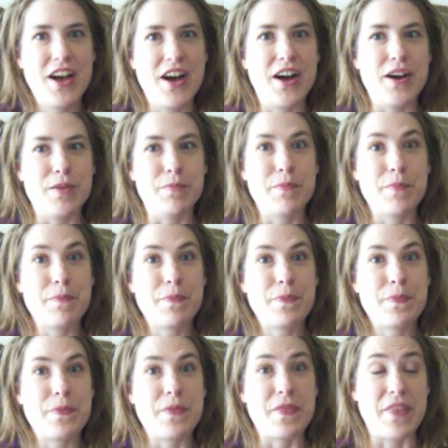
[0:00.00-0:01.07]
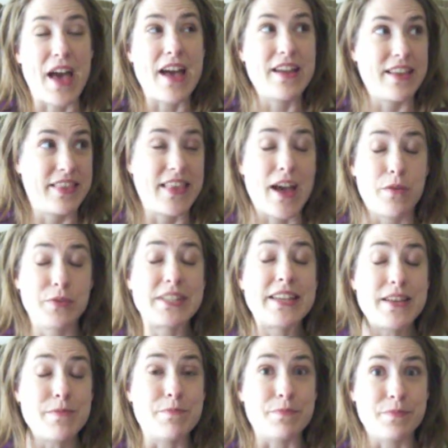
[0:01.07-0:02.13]
That was
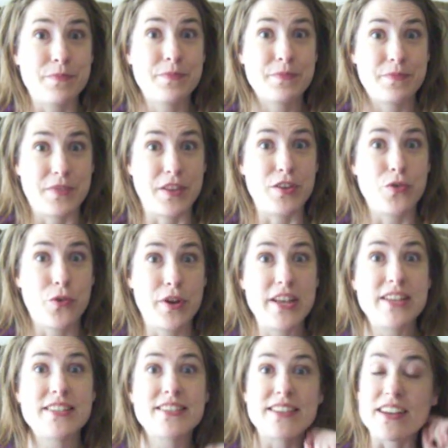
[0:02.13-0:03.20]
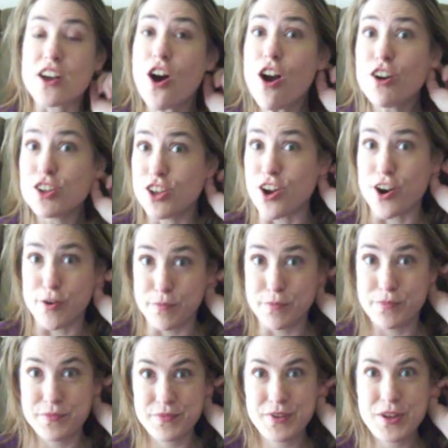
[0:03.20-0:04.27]
him. The noise, the car alarm,
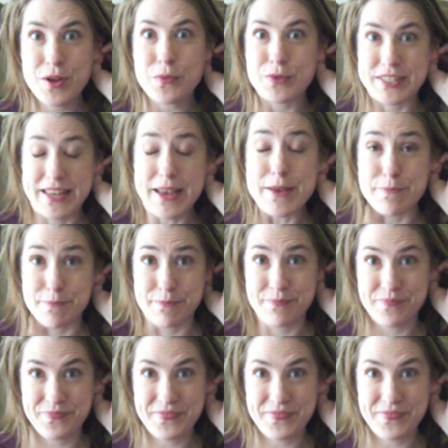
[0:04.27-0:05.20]
was him.